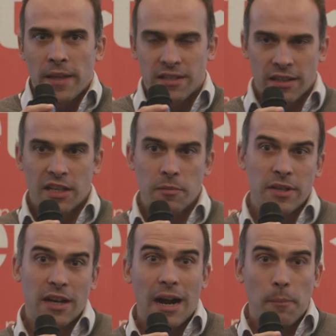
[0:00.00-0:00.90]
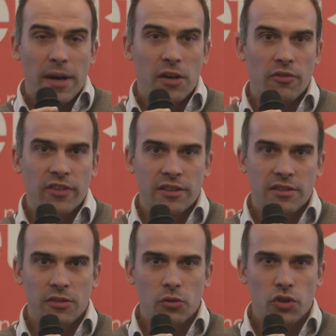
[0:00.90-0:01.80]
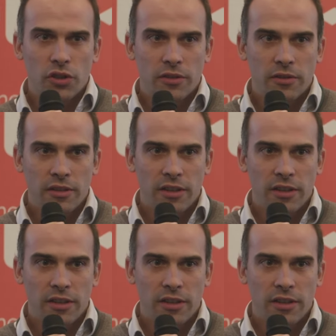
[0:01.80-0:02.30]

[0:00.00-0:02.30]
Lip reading: startups are part of that solution,